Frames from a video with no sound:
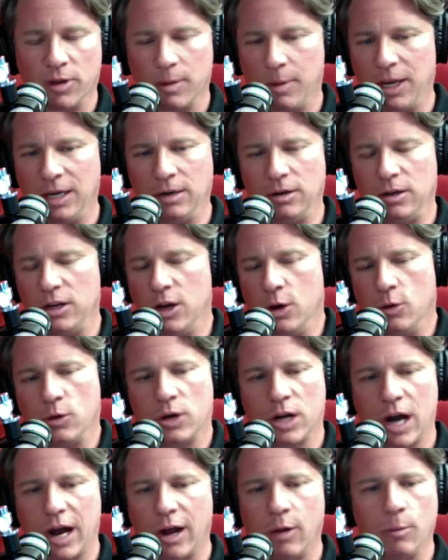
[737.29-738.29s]
I mean,
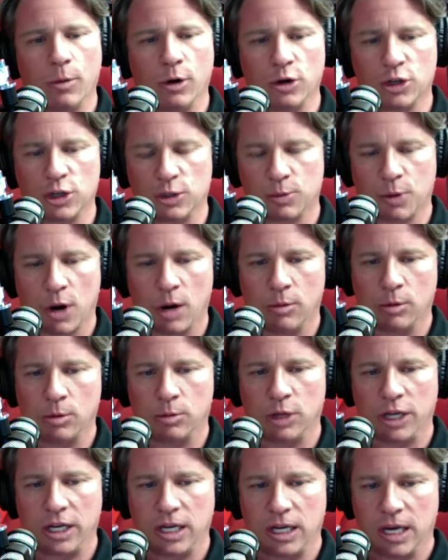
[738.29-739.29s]
Kyle Busch is
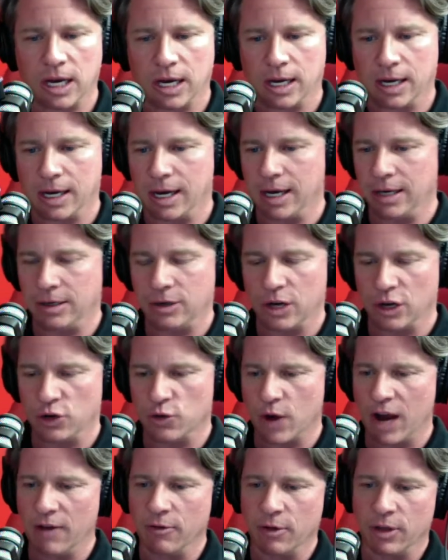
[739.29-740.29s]
probably a
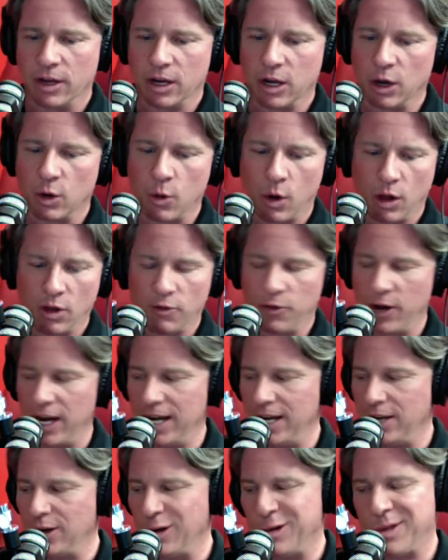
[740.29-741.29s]
driver that could qualify
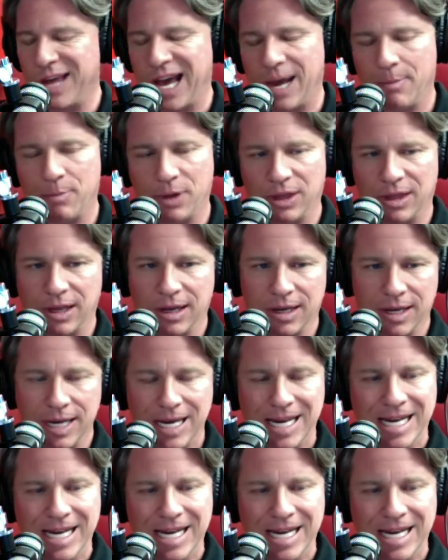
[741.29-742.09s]
to do that, but the